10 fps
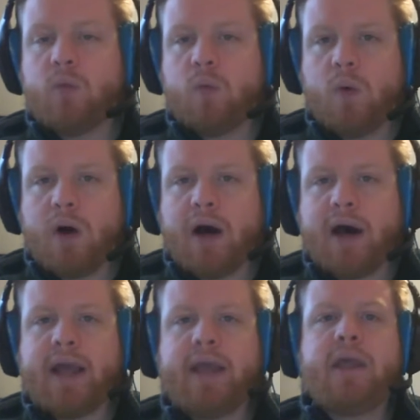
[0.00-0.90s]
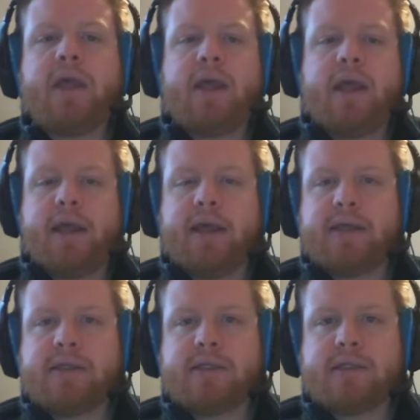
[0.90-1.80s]
why
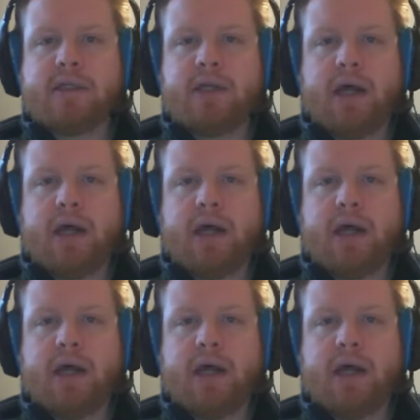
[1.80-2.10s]
is